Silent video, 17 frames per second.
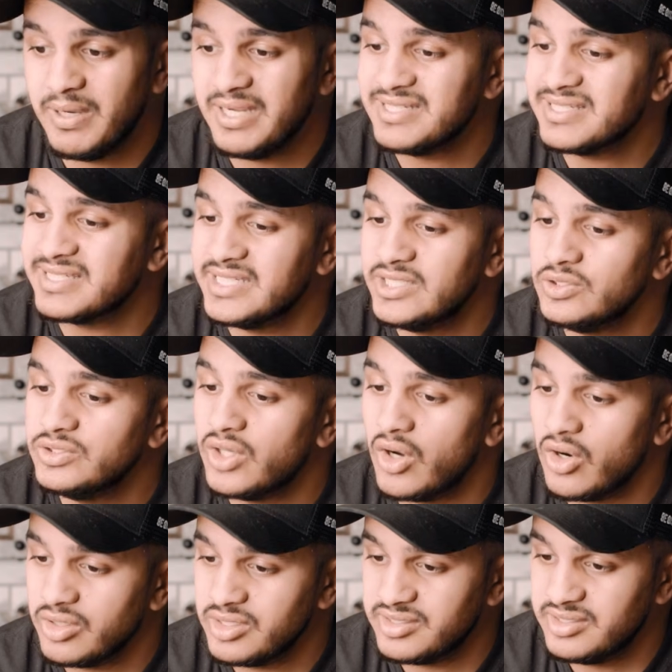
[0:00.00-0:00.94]
by skilled
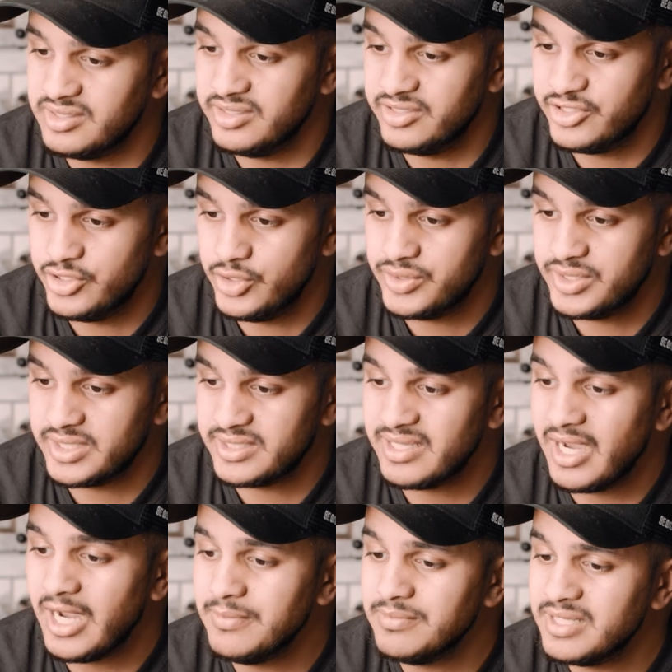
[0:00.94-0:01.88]
artisans using
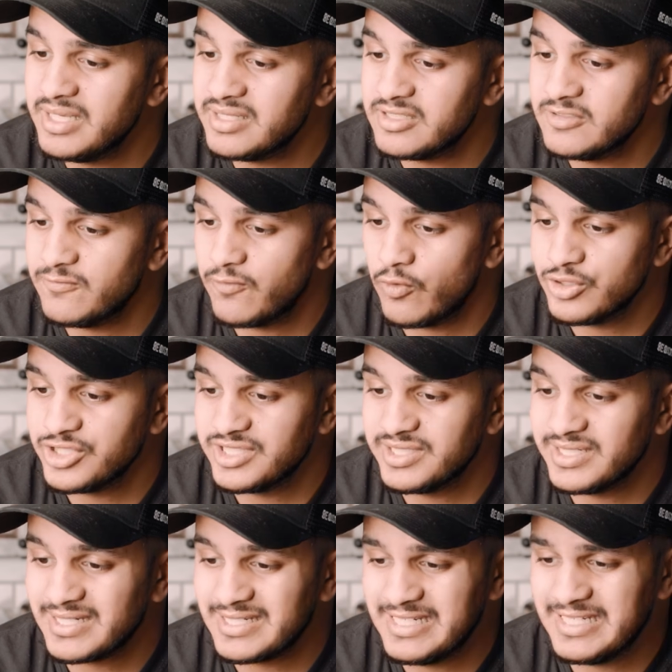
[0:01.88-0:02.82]
time-tested forging
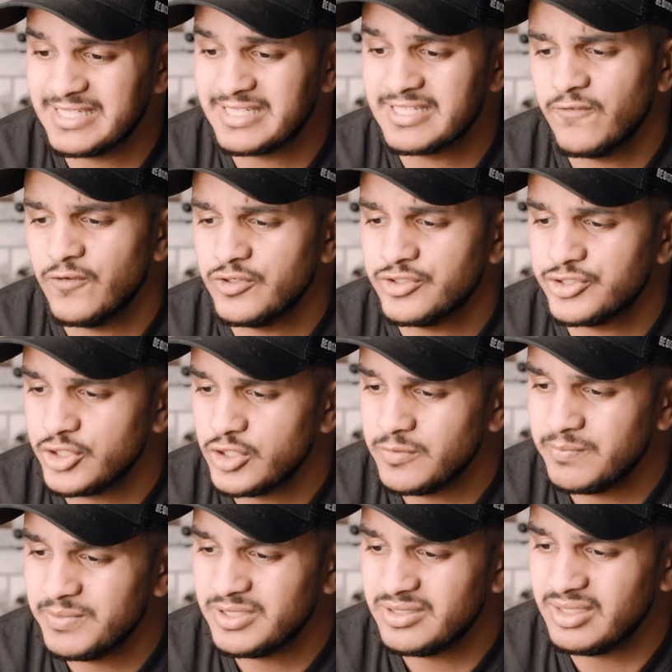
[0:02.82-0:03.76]
techniques for
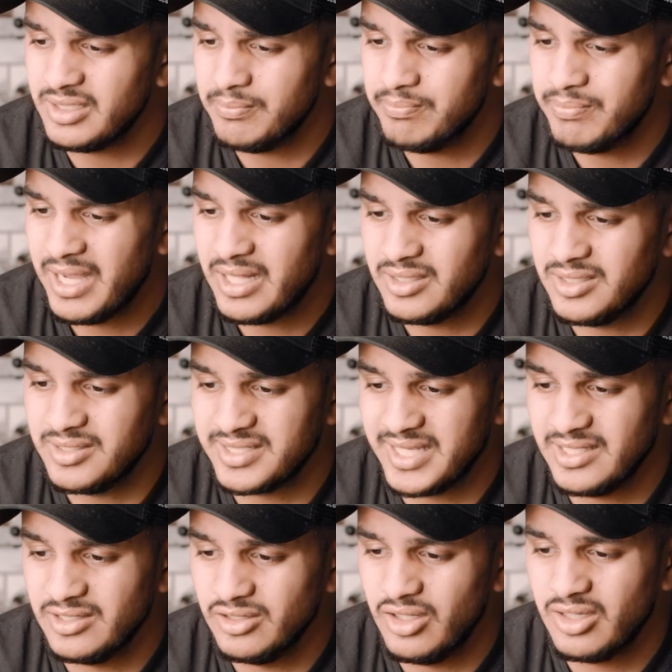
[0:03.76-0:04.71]
durability, balance,
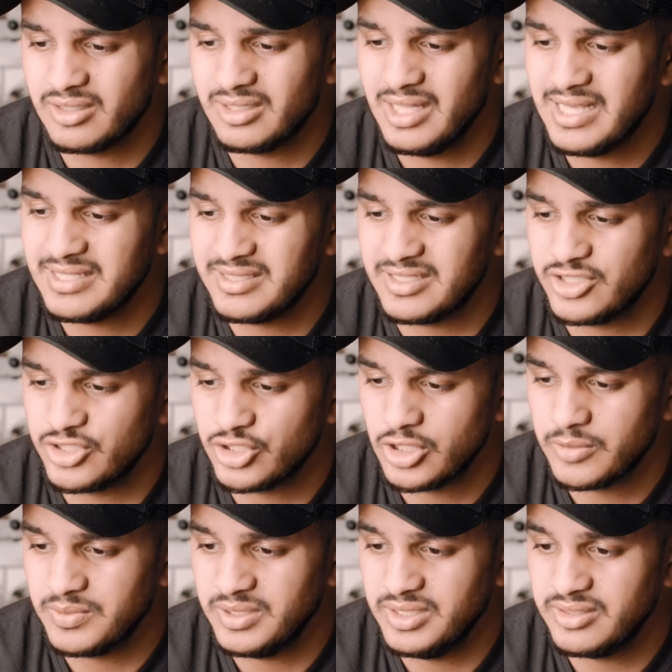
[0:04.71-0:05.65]
and long-lasting
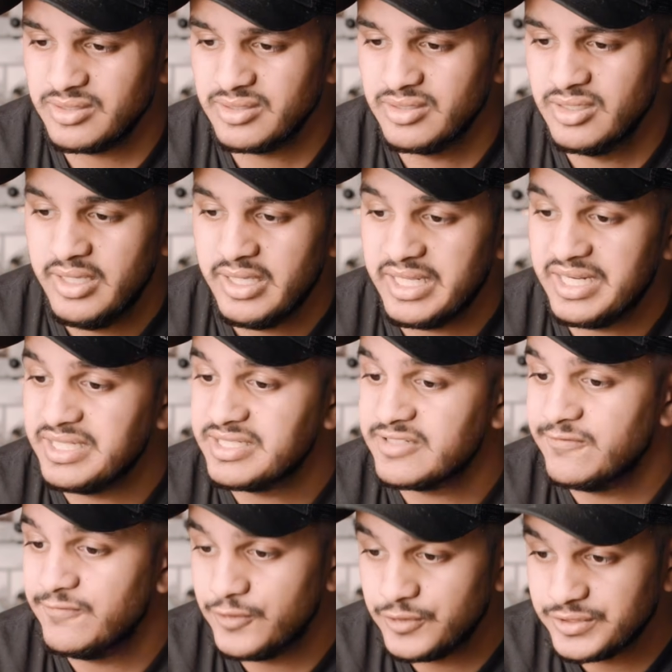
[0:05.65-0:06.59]
sharpness. It is
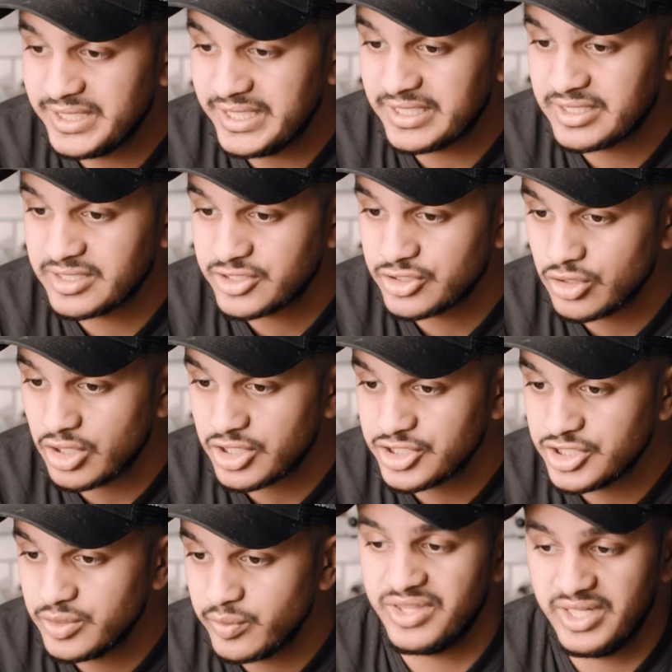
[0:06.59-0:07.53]
a full tank
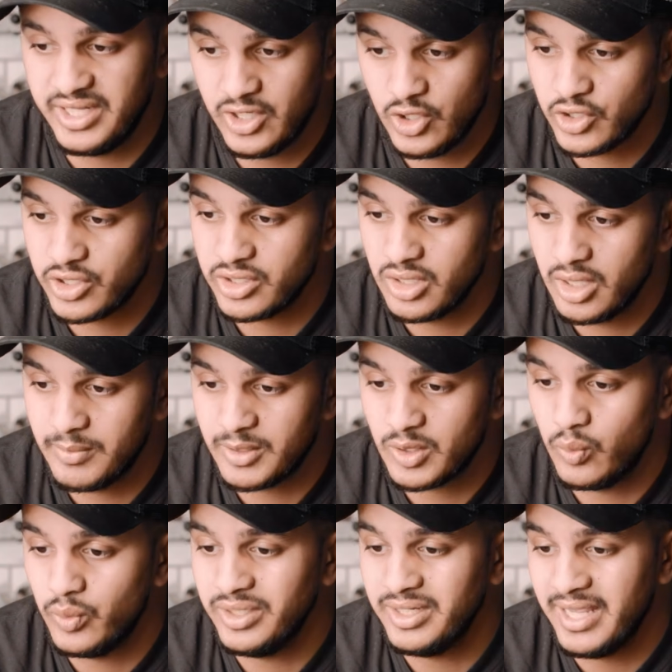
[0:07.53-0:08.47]
construction with an
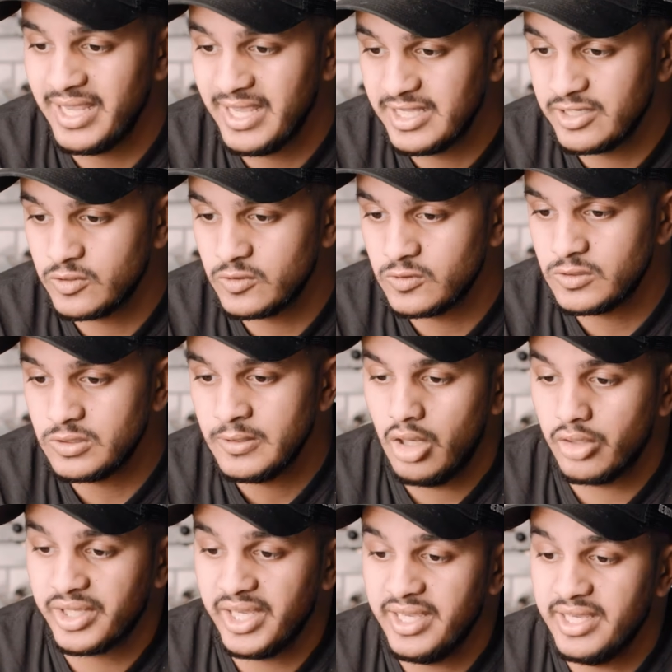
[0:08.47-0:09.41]
ergonomic wooden handle.
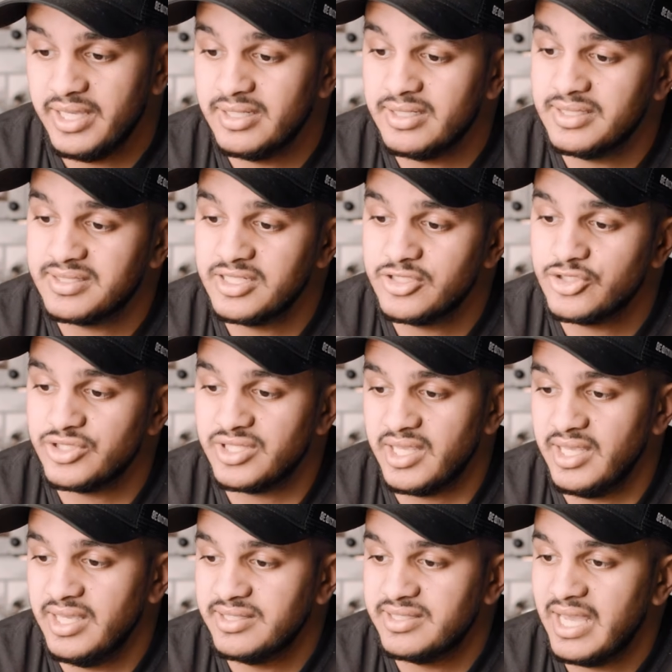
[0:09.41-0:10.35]
Okay, it's
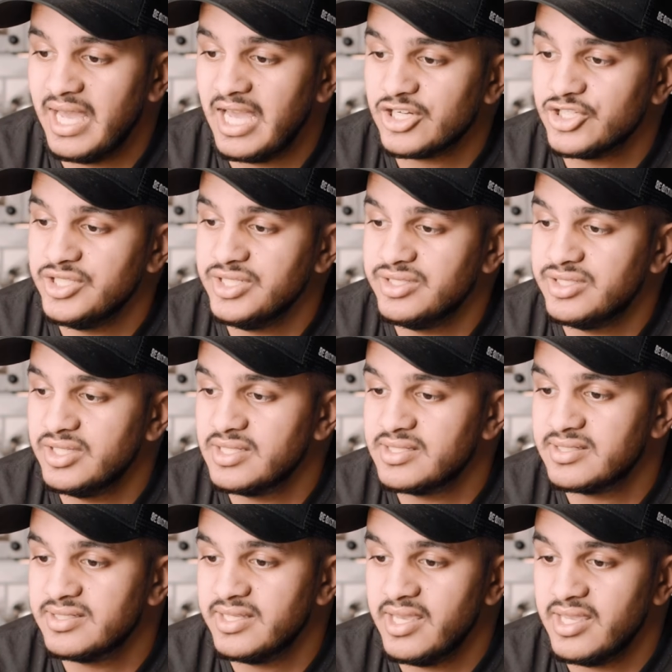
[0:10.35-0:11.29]
interesting. It actually
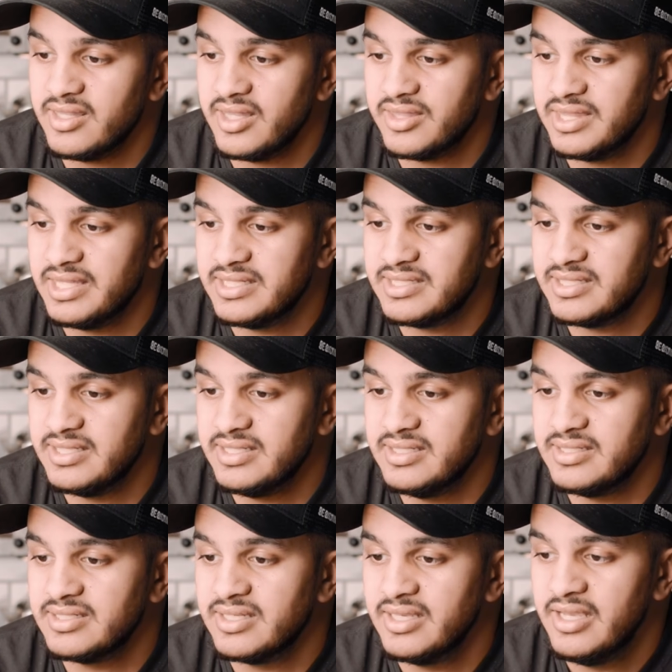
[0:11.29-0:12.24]
does say that this
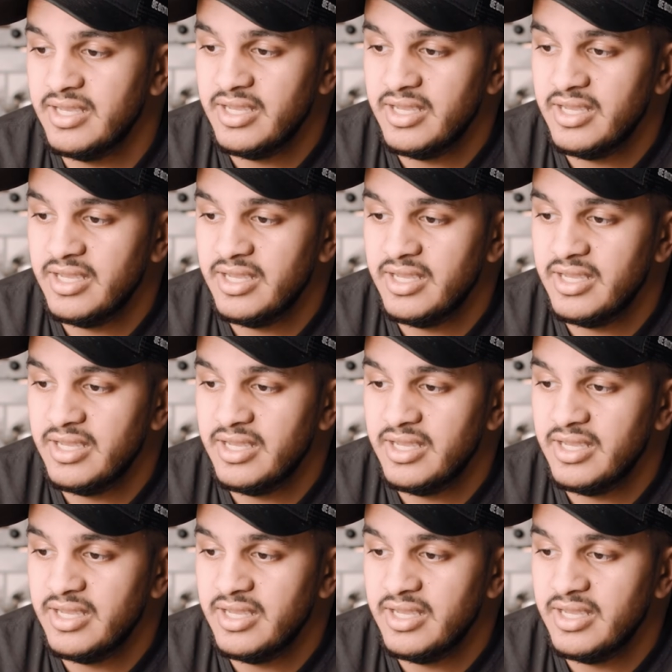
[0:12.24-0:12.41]
is